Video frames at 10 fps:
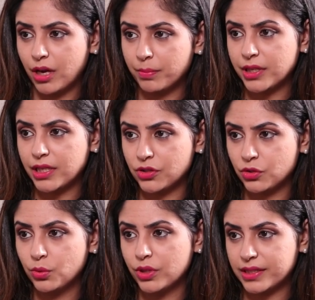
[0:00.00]

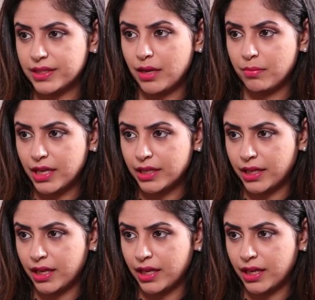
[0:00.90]
companies do the same in